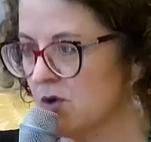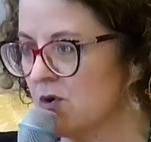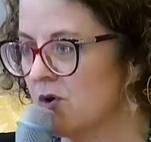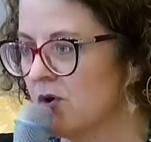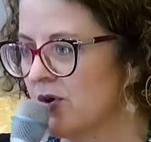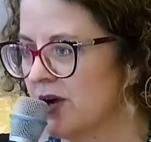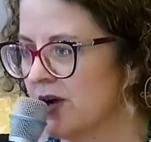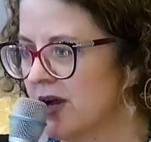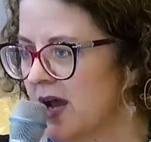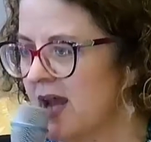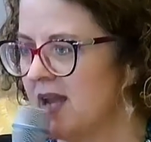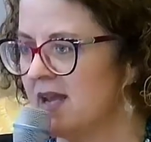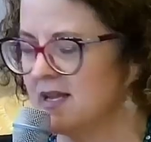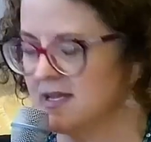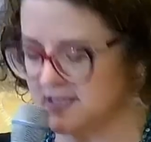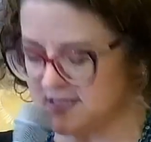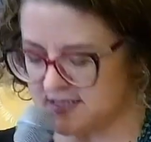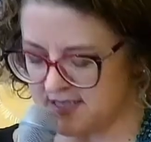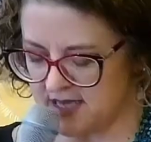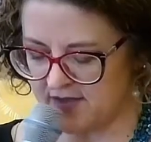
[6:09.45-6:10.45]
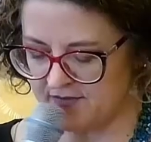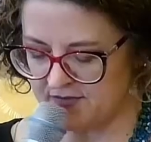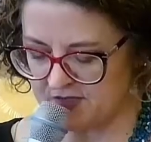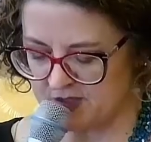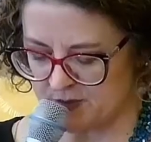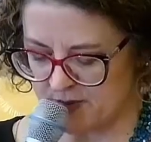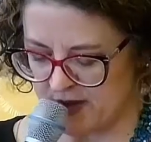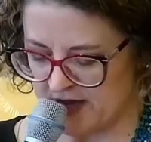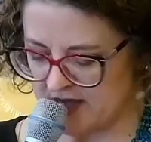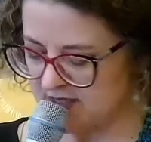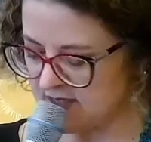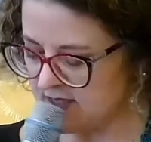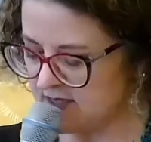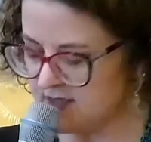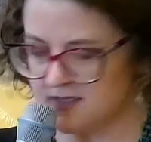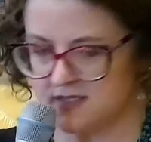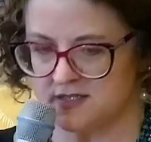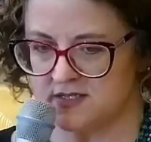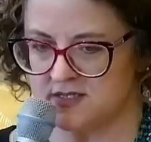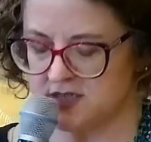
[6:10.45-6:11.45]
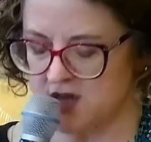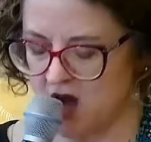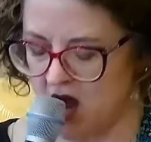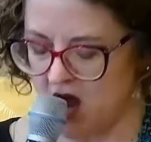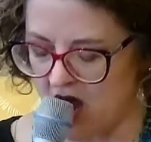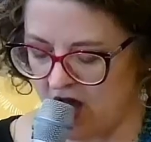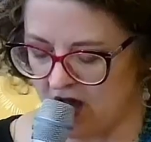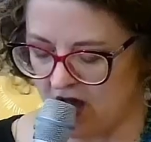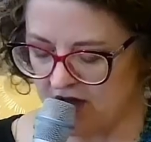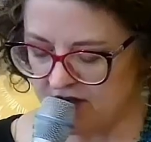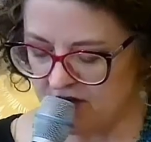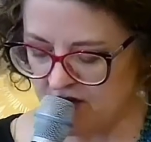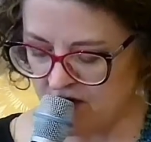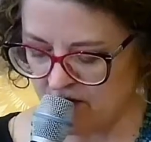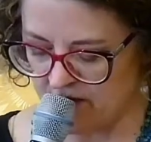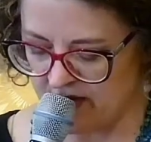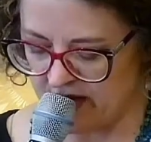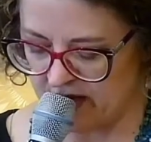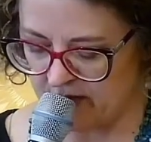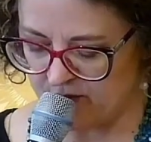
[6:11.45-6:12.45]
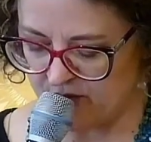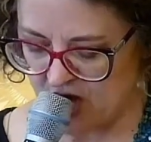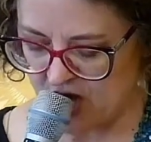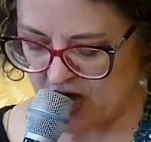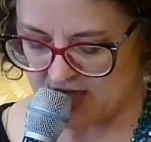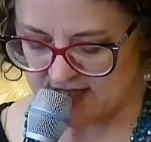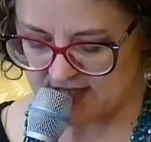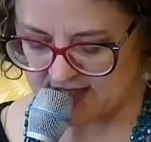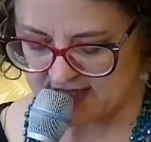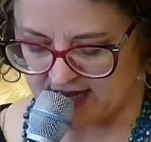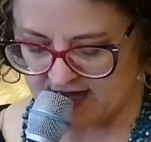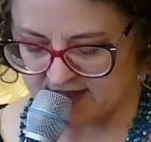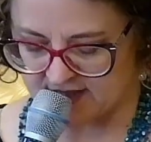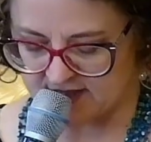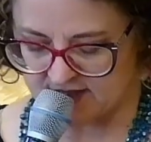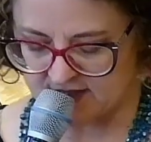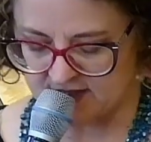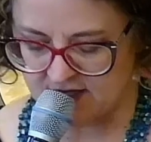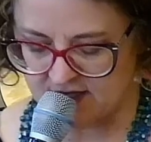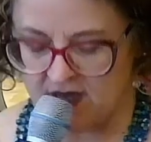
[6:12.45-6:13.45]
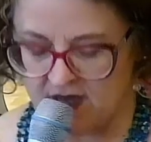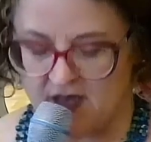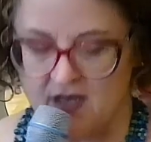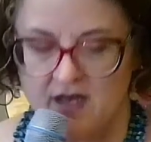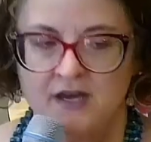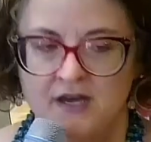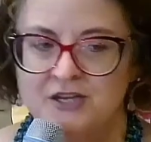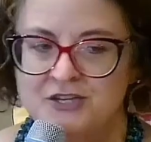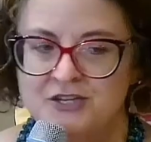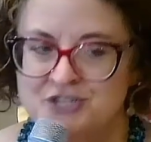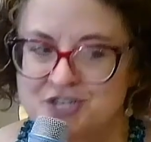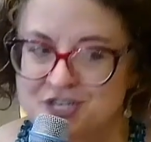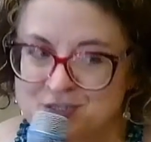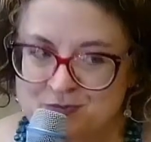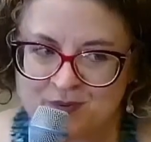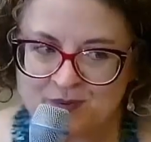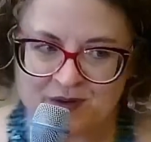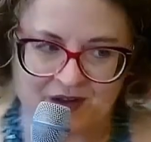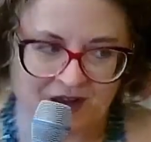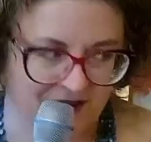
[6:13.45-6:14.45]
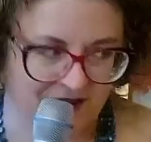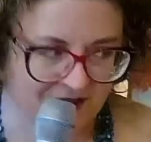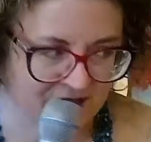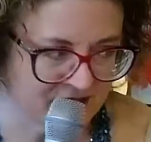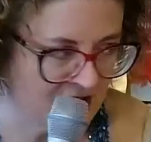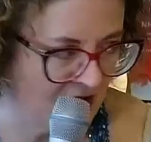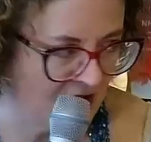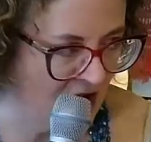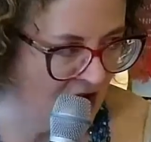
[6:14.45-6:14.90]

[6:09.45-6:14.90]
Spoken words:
Nathan and I have come a long way, and we do okay now, but we're still always learning.